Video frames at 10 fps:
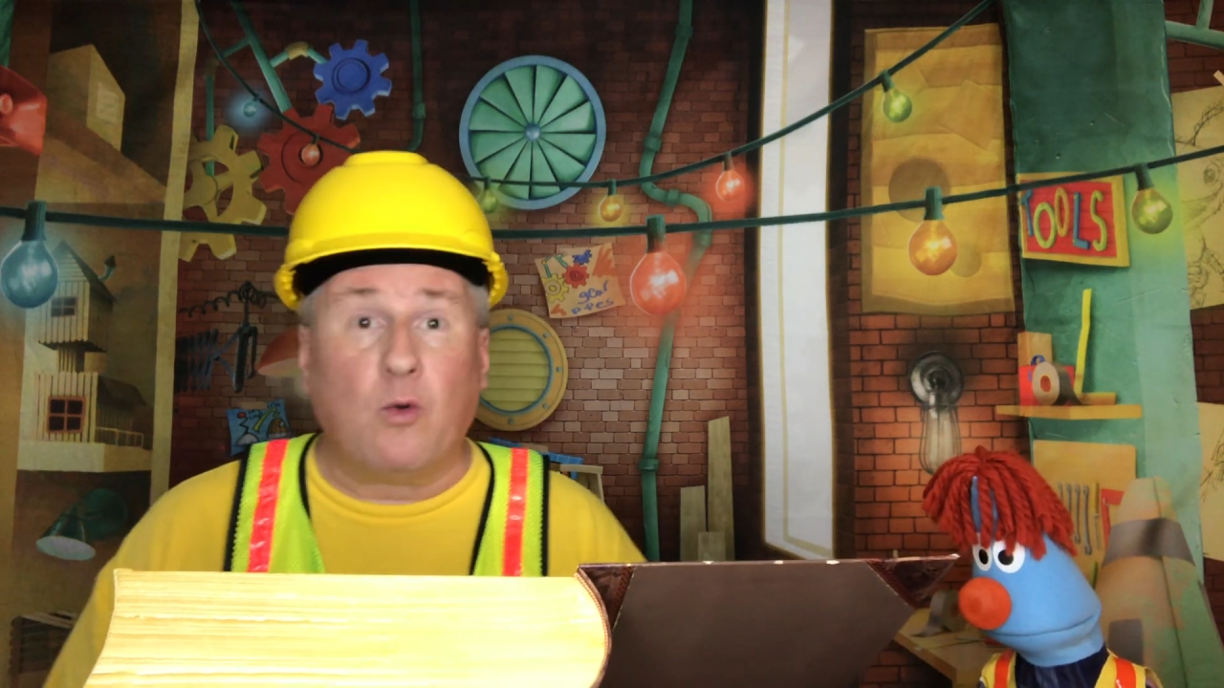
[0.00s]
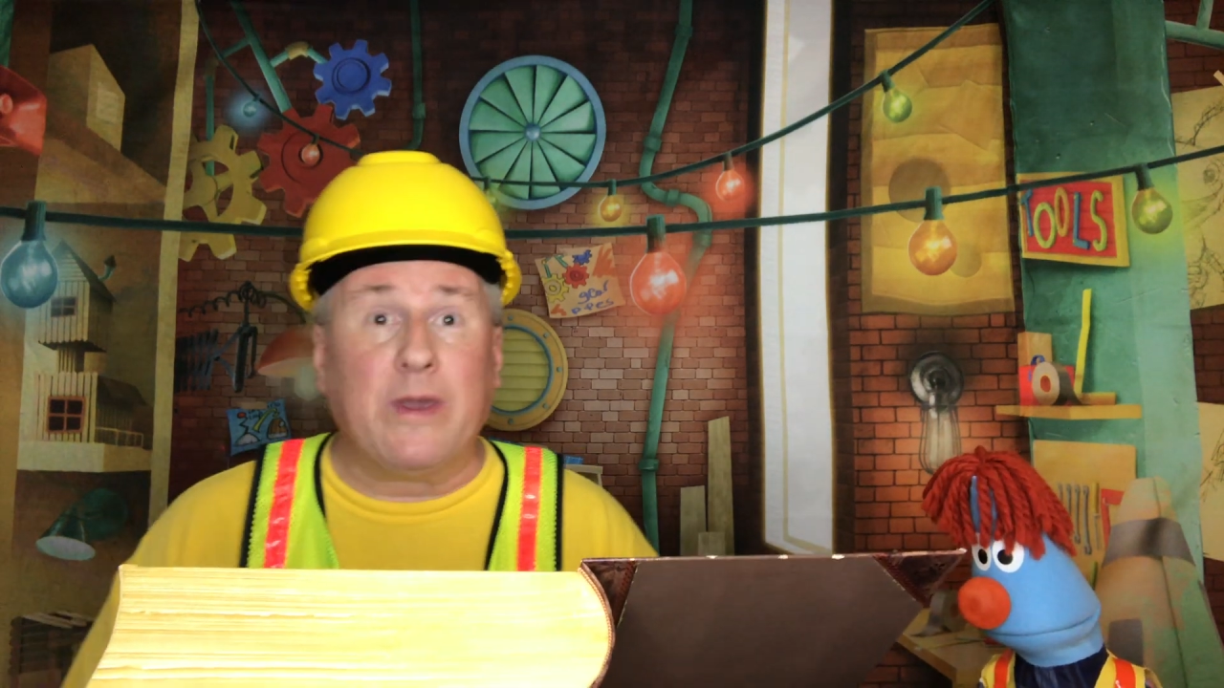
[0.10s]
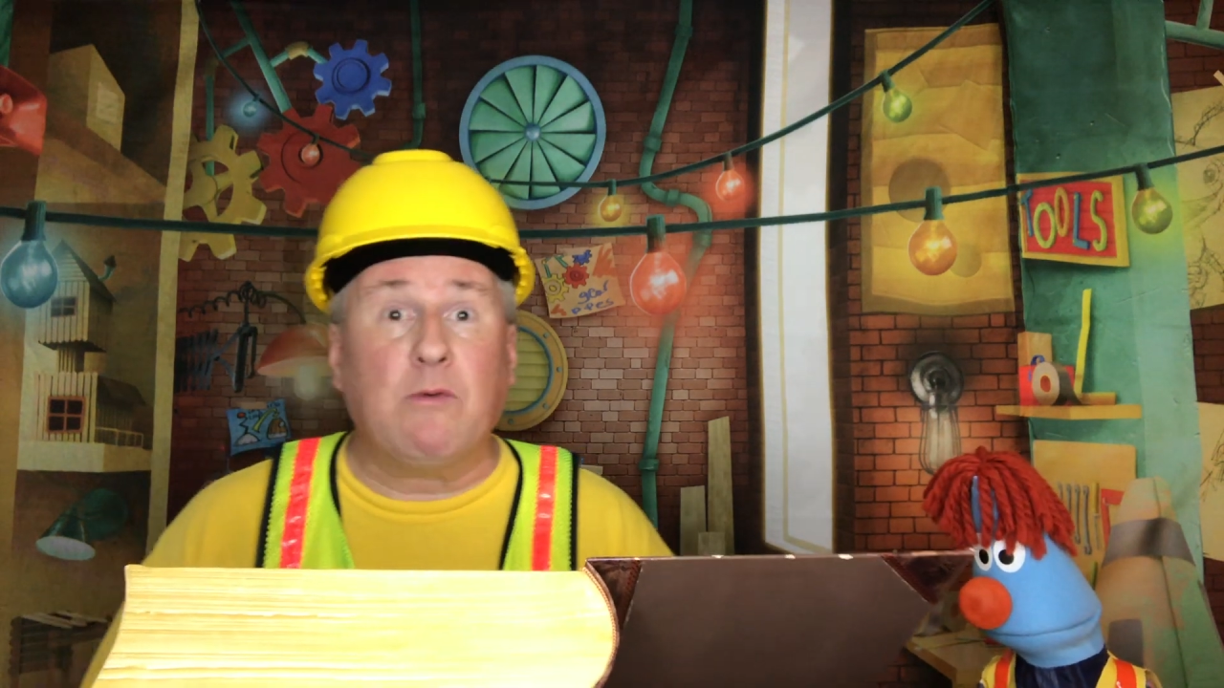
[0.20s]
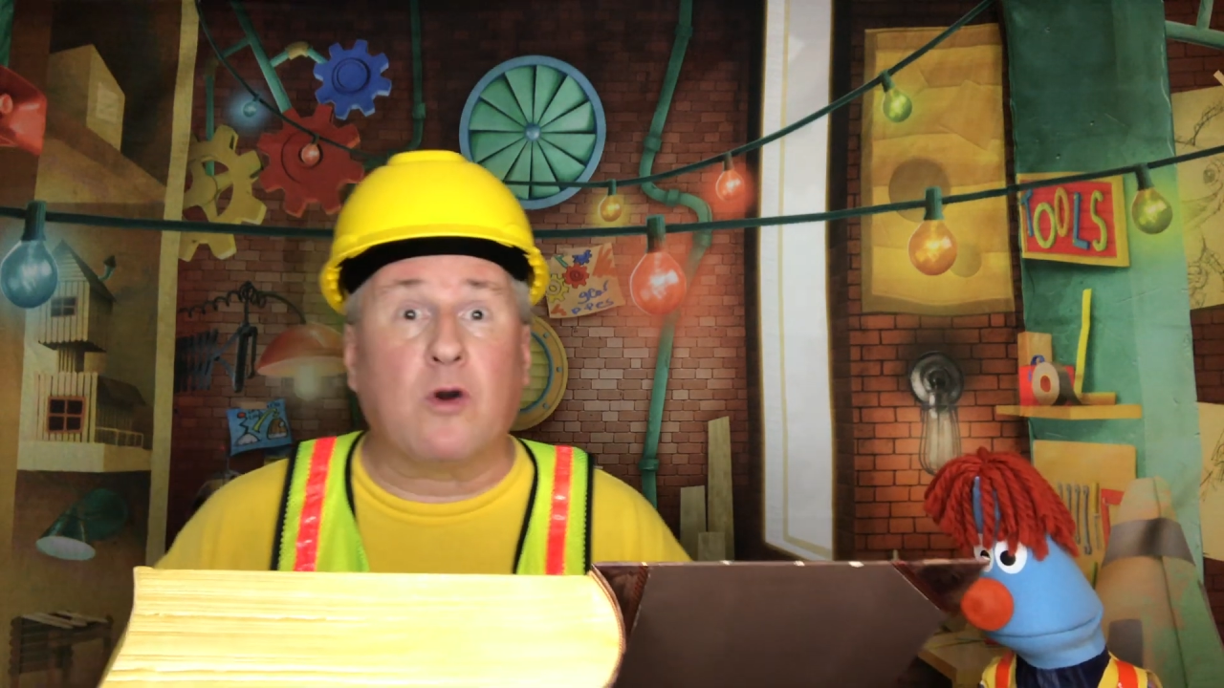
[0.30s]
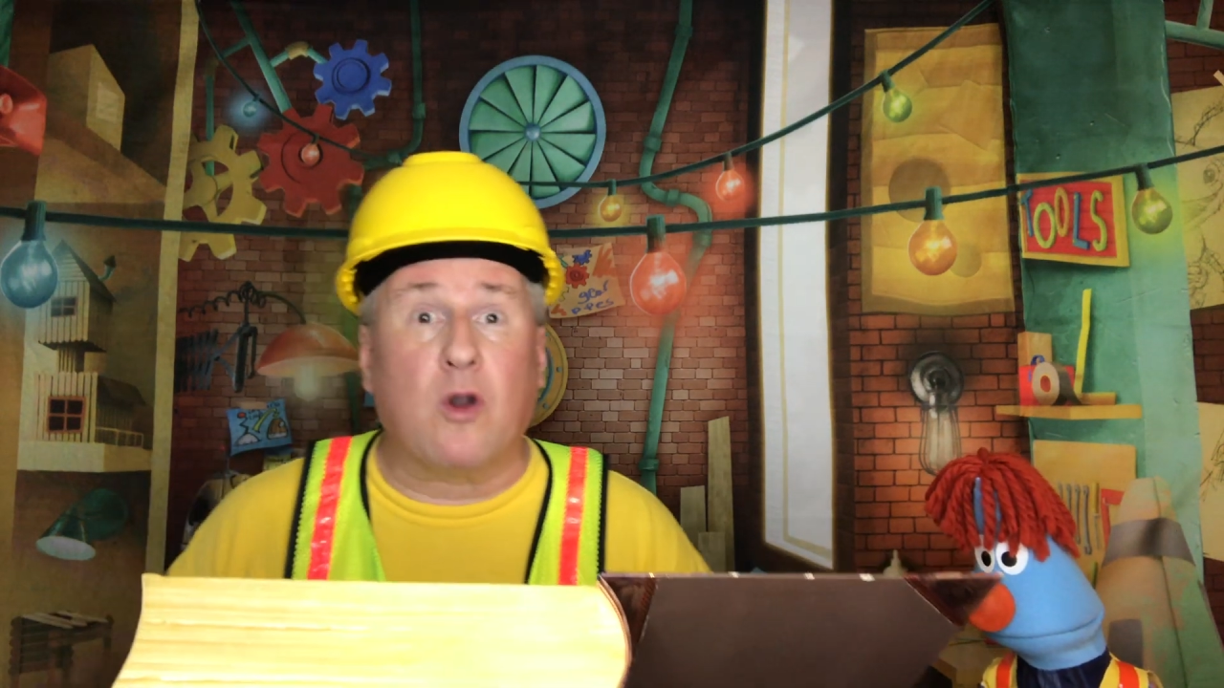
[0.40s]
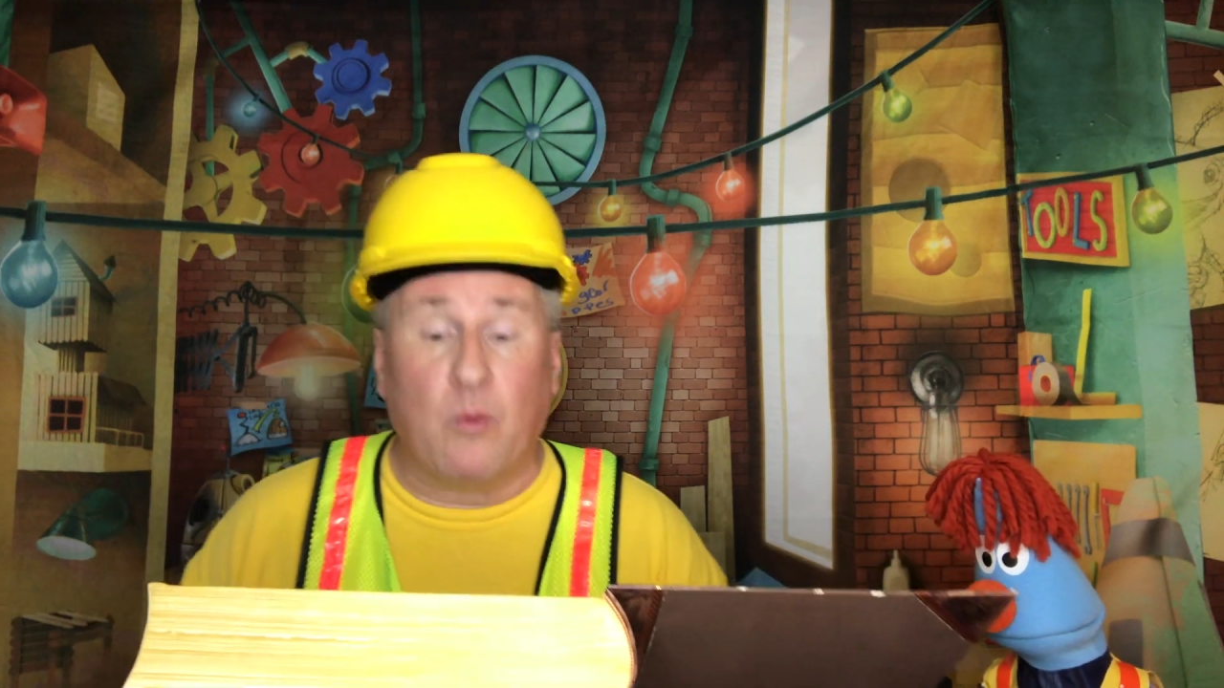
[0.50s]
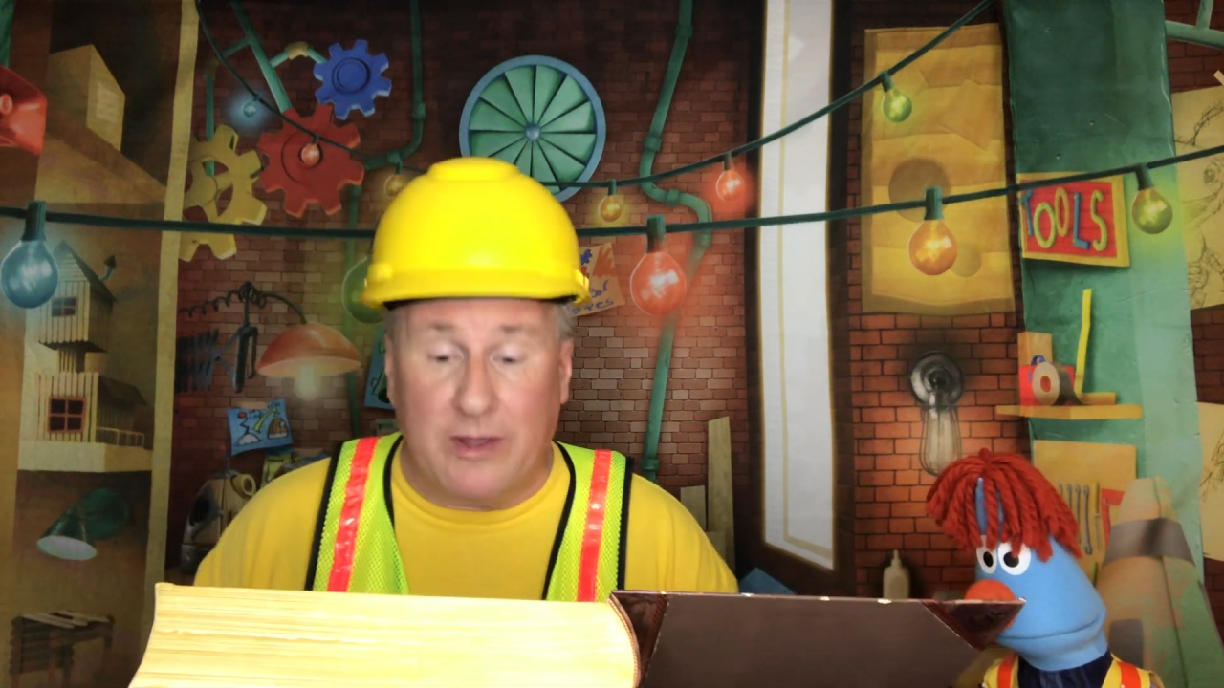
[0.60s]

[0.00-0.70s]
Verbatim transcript: we will go